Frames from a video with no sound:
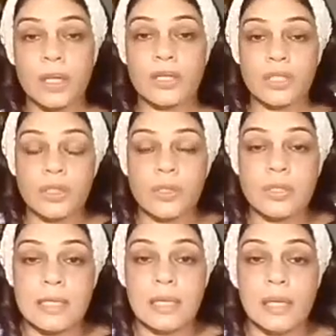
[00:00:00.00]

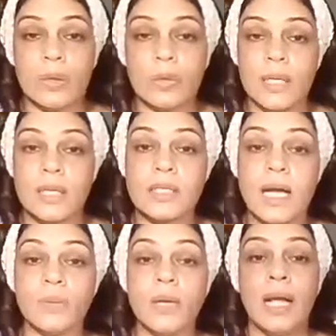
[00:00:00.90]
continuously looking
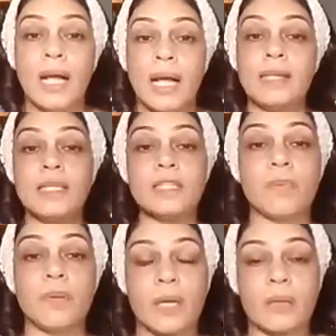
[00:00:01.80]
down, and this
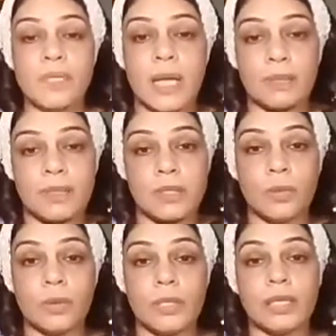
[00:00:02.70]
becomes
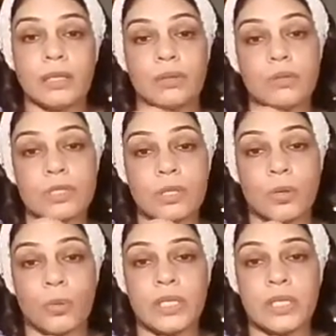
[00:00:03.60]
absolutely,
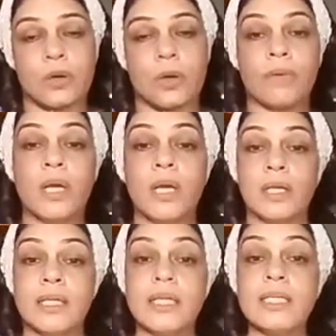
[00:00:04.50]
squeezed off.
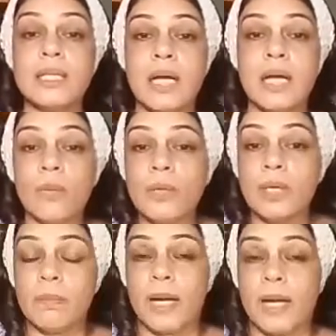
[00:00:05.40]
These
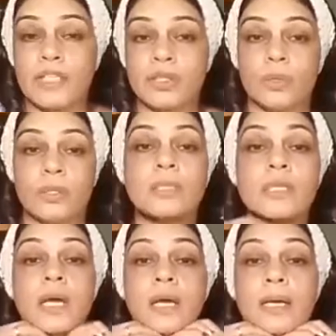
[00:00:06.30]
rounded back
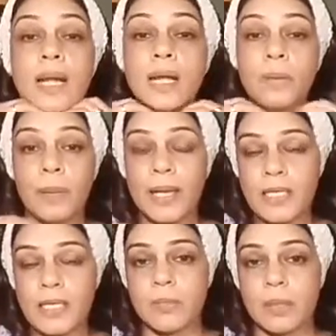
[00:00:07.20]
shoulders, neck
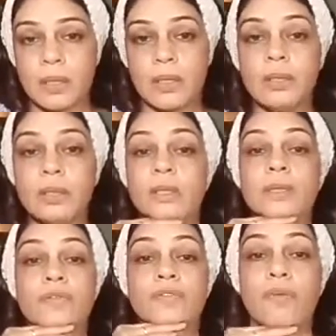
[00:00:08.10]
placement in
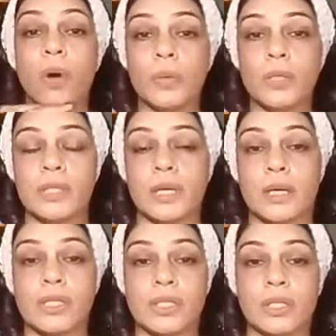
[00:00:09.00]
the forward
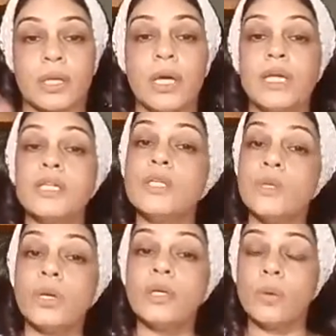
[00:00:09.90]
direction, it
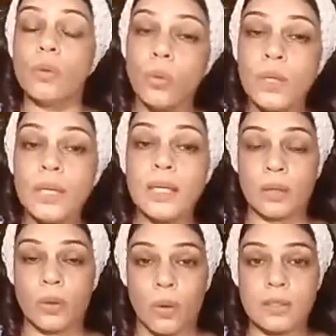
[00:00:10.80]
not
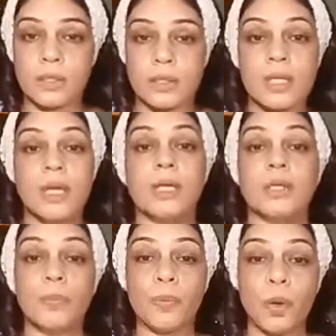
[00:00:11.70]
only causes
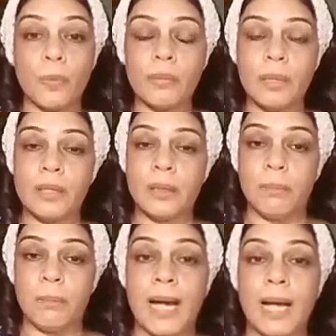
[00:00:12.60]
the problem in
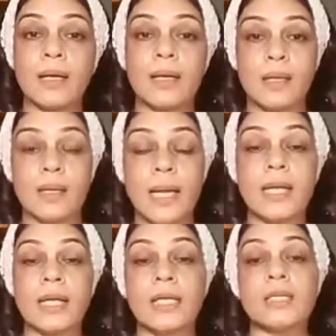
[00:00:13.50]
the back, neck,
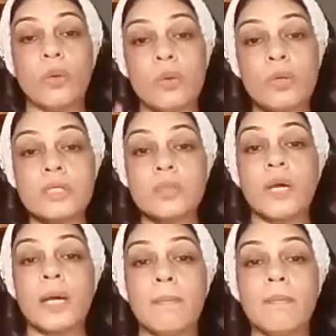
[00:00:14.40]
it also
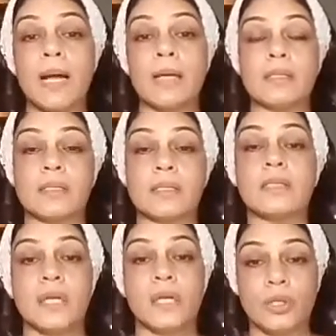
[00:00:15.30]

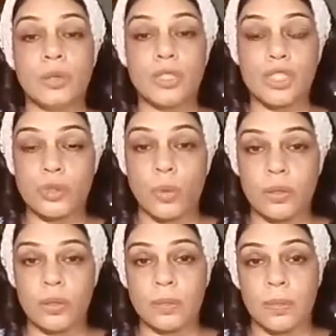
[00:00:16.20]
imbalances your
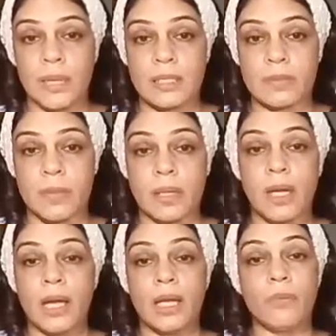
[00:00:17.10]
shoulder placement.
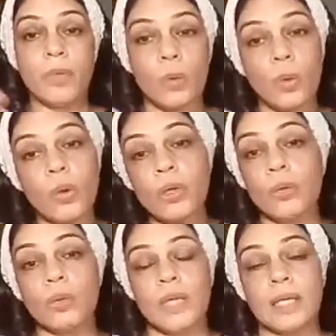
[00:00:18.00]
And we all
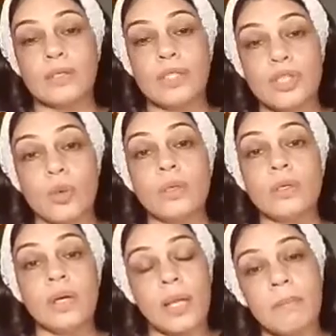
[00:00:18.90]
know that the
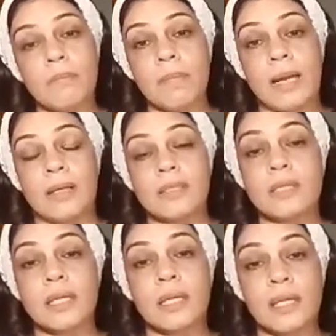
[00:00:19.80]
shoulder imbalance
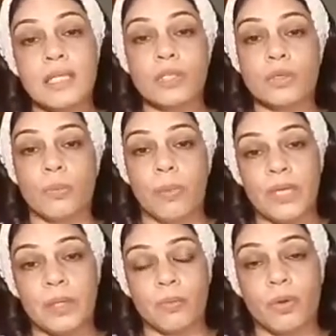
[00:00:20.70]
can lead to
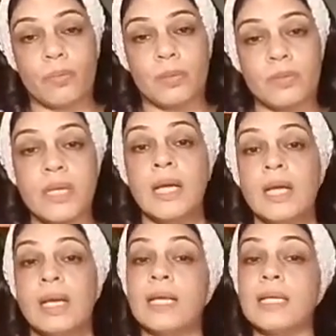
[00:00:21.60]
many problems,
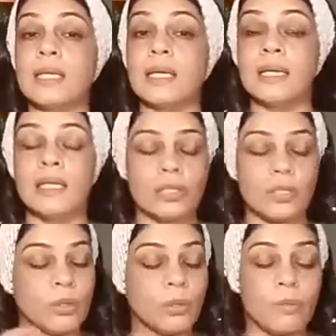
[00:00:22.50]
like it can lead
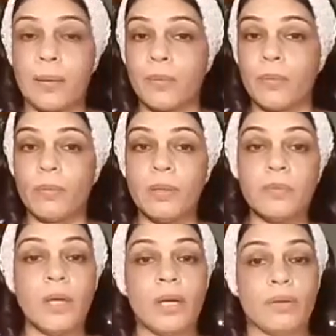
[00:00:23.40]
to the back
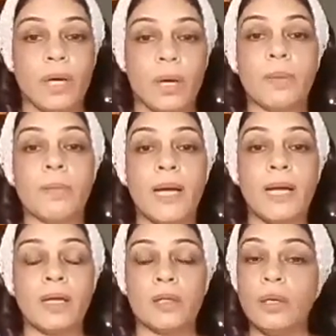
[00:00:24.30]
problem, the upper back,
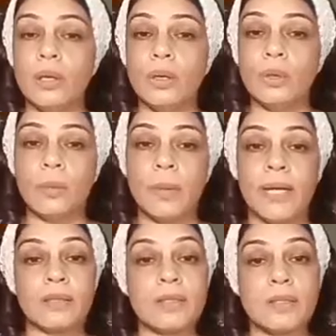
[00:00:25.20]
the lower
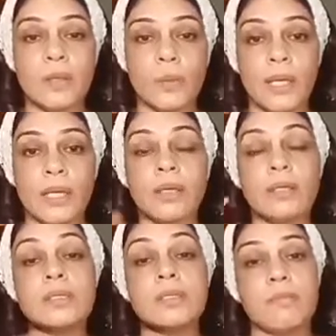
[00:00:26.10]
back, the
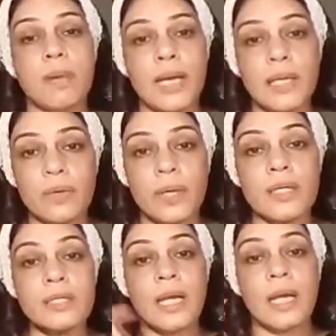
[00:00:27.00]
cervicals,
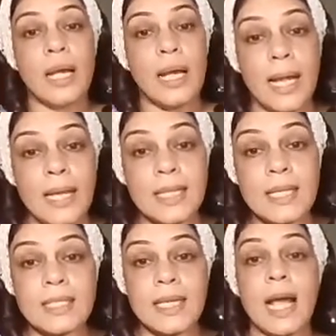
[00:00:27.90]
migraines,
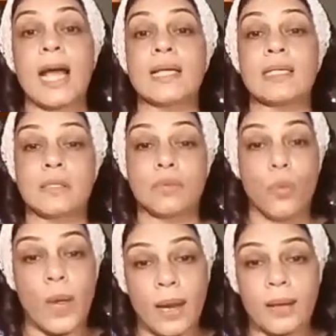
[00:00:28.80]
headaches as
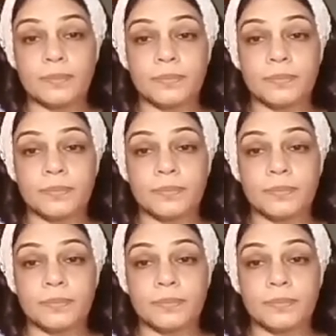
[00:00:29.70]
well.